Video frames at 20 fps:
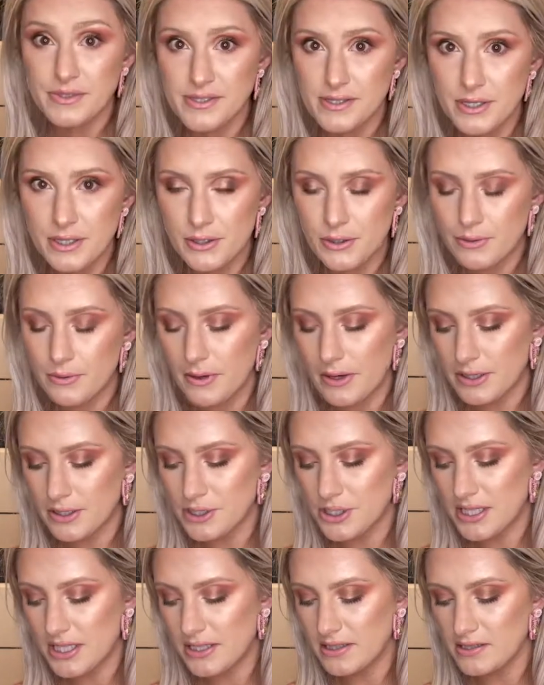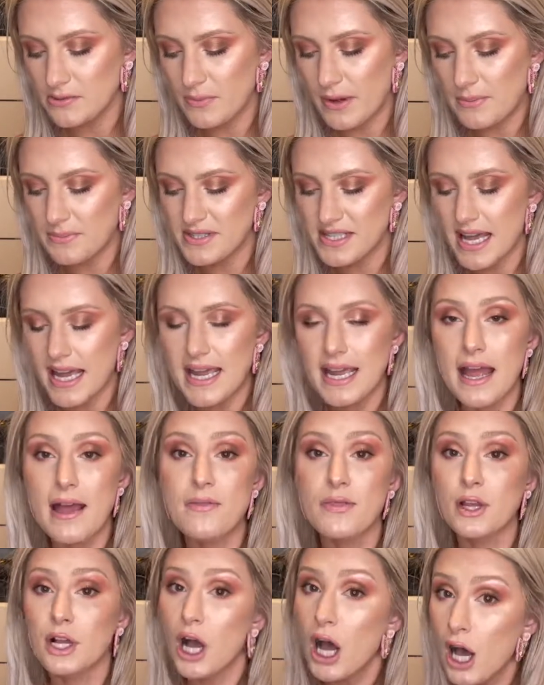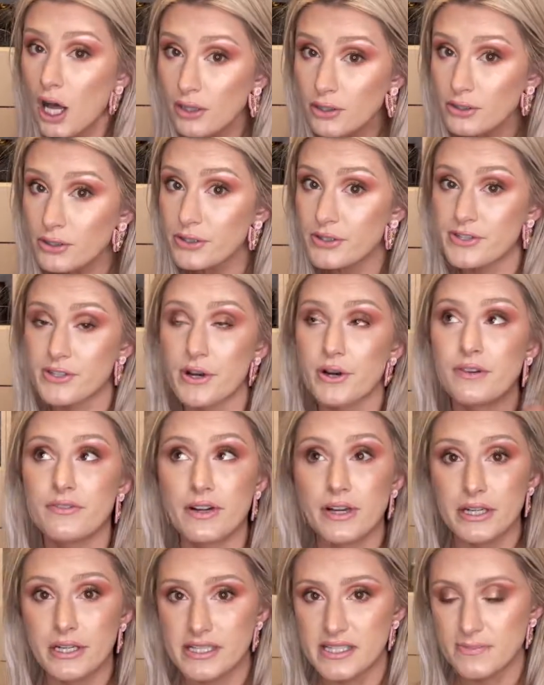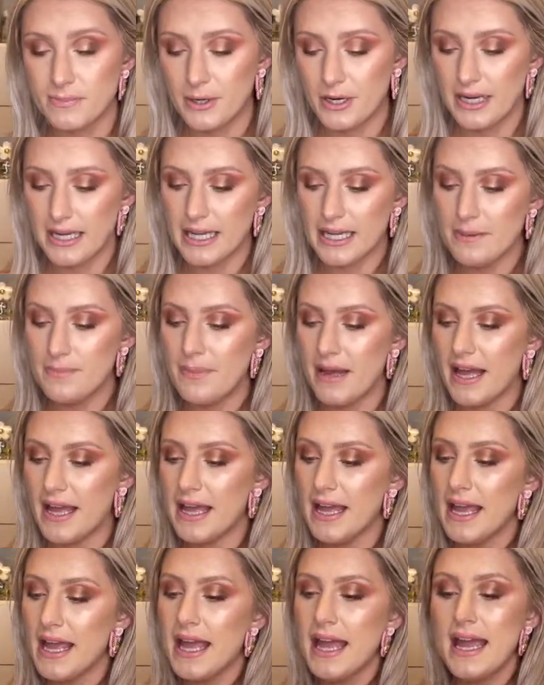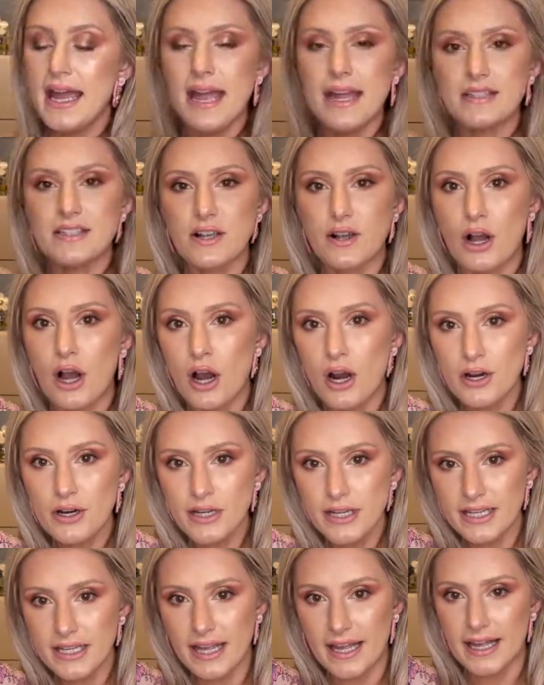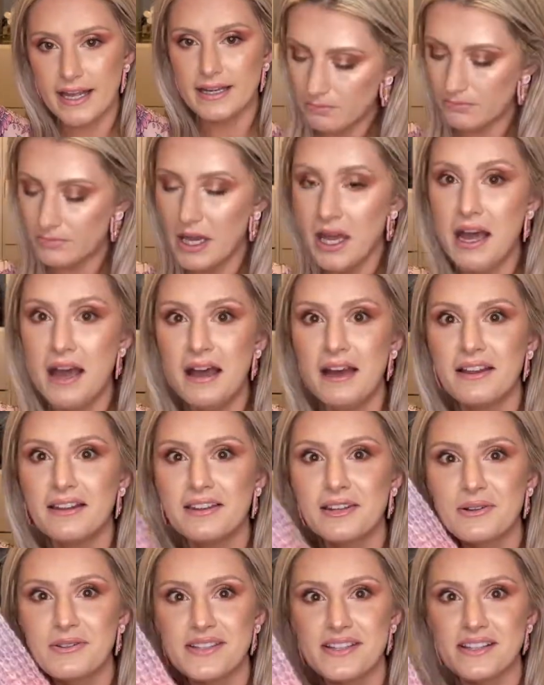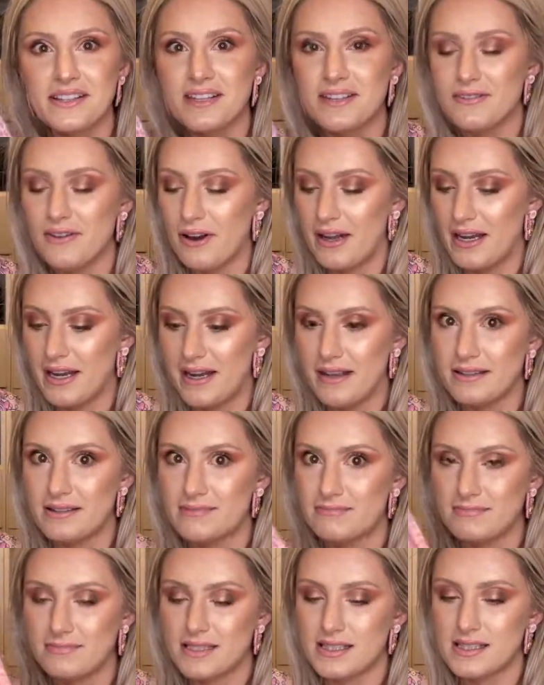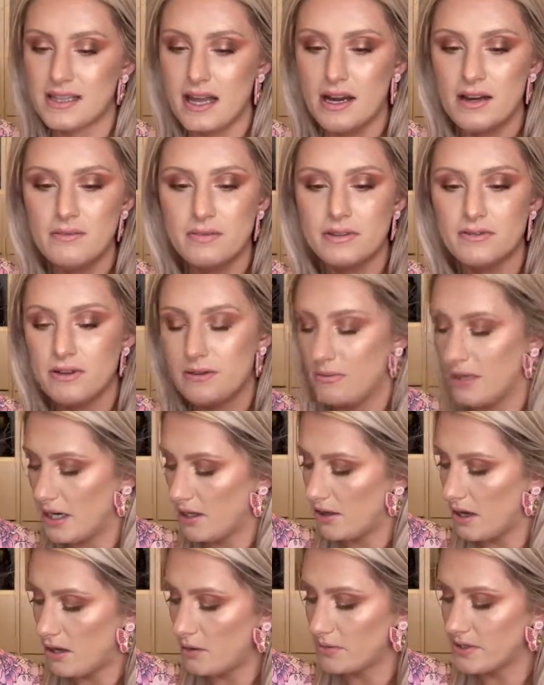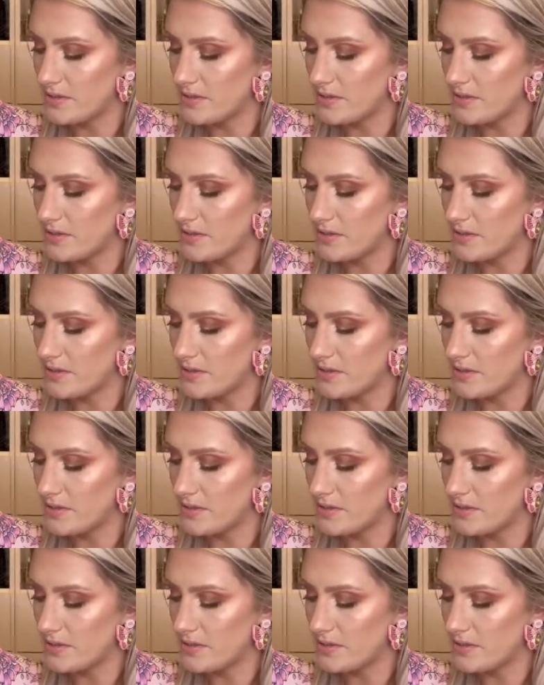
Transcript: new on Shein's website and the colors are very springy, but it's a cardigan. There was a leaf on it. It scared me for a minute. I thought it was a